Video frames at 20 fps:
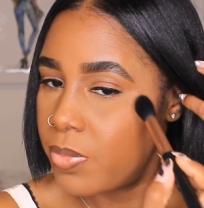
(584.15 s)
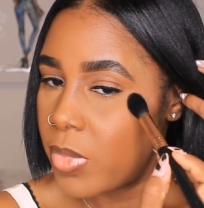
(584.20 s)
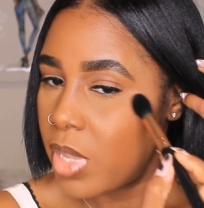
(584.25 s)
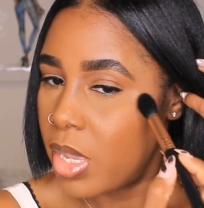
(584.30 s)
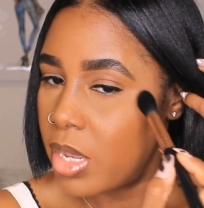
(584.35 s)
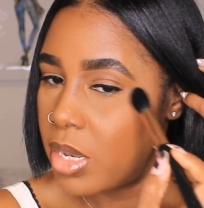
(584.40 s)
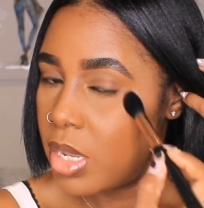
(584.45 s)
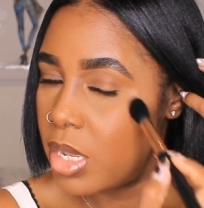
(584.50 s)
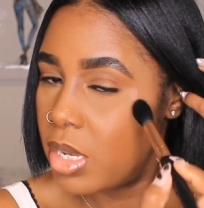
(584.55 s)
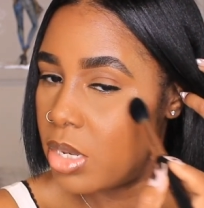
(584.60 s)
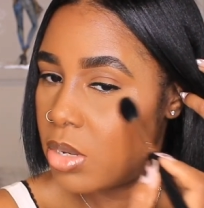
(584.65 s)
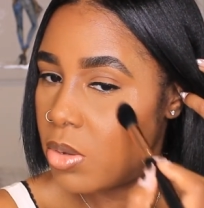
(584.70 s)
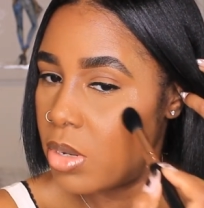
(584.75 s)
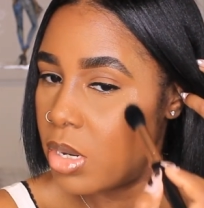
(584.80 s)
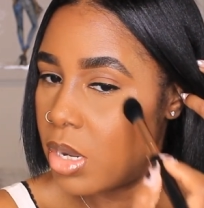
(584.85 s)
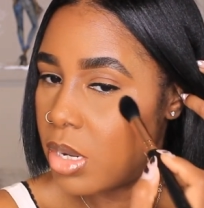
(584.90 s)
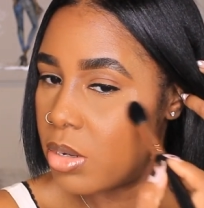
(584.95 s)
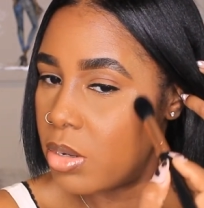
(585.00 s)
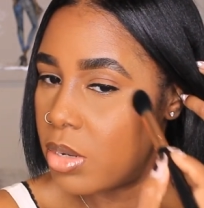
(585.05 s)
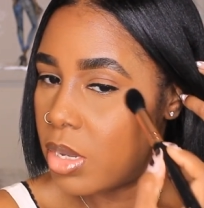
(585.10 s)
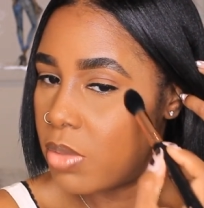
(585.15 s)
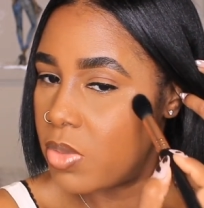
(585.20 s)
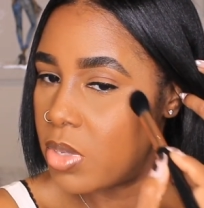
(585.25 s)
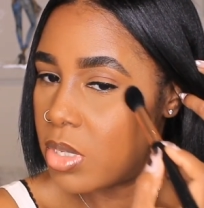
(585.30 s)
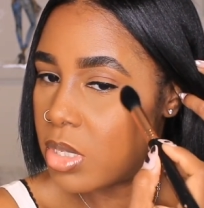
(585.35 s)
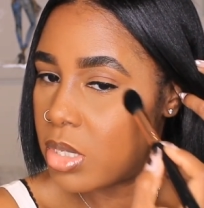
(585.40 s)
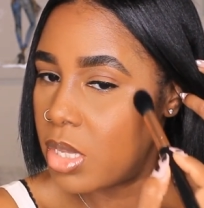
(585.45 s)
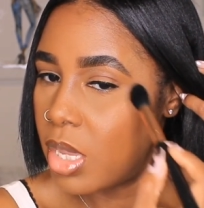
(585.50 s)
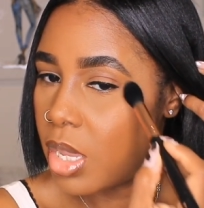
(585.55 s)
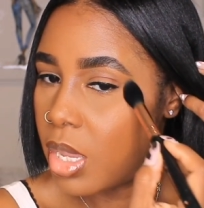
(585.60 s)
I did do it underneath the
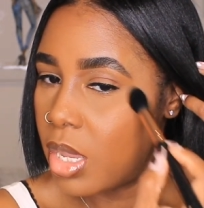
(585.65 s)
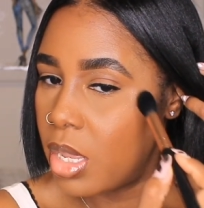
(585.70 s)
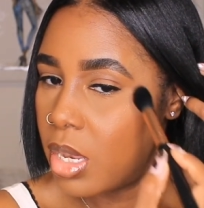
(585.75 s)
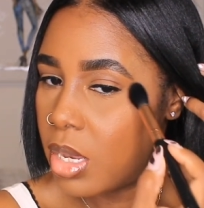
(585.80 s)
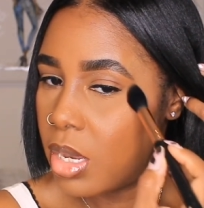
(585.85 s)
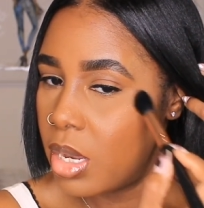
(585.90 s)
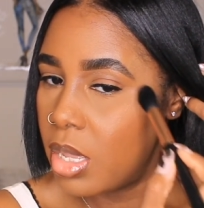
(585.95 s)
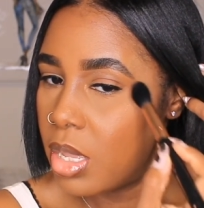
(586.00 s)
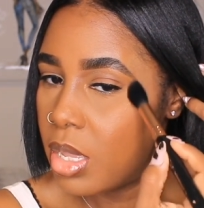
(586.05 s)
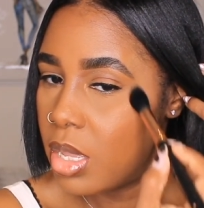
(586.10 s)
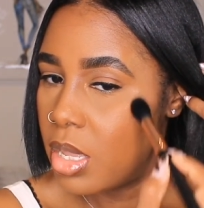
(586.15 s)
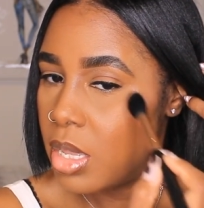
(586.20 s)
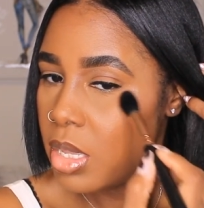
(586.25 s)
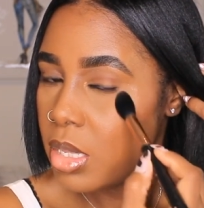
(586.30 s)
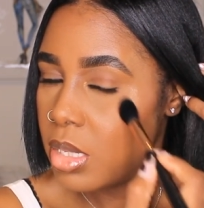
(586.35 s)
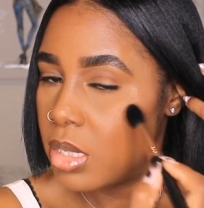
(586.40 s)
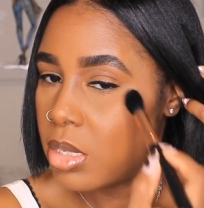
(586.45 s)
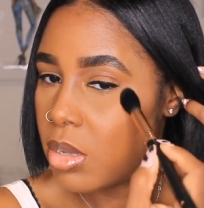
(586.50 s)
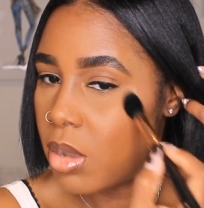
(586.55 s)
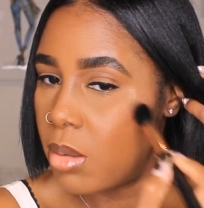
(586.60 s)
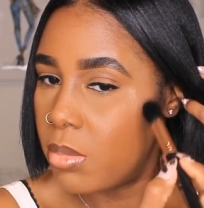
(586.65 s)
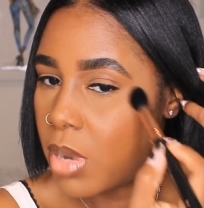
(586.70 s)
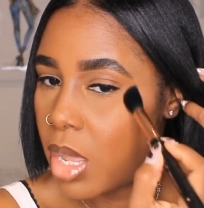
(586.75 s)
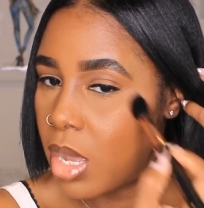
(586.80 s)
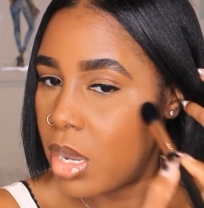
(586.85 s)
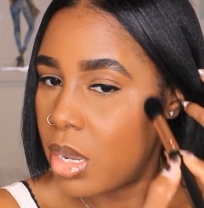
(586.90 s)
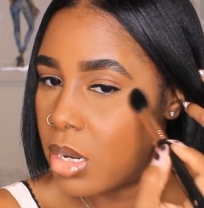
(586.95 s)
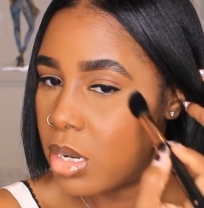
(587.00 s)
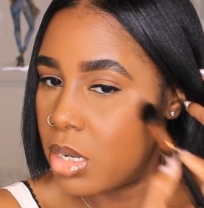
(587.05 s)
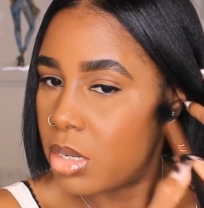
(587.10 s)
skin, so I'm
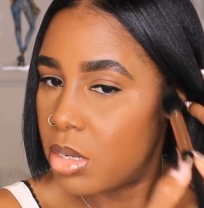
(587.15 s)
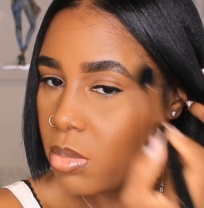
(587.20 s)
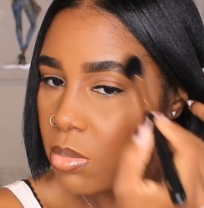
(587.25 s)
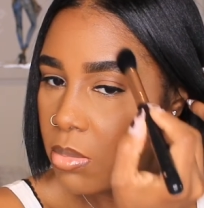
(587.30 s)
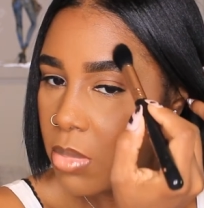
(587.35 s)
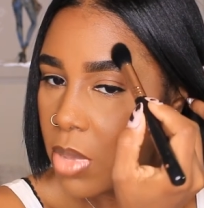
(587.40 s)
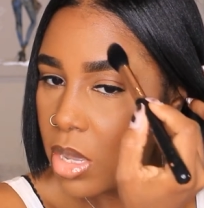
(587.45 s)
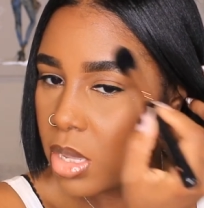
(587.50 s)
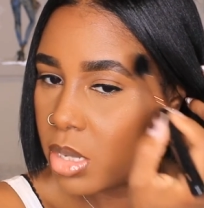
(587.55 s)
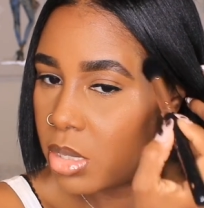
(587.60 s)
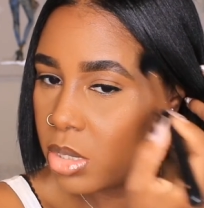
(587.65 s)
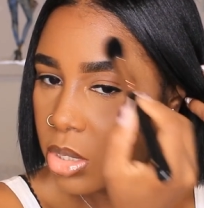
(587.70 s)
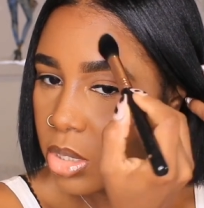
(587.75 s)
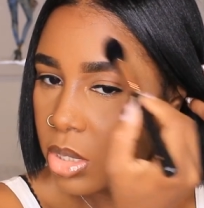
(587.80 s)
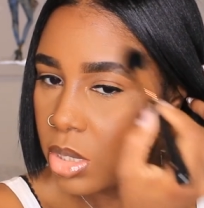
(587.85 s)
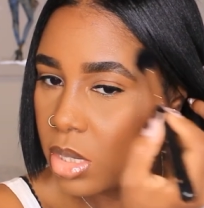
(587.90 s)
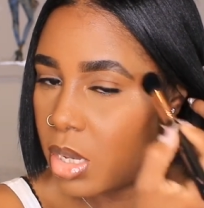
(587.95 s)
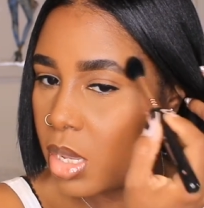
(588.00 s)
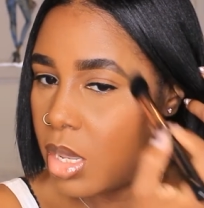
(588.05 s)
not going to do much.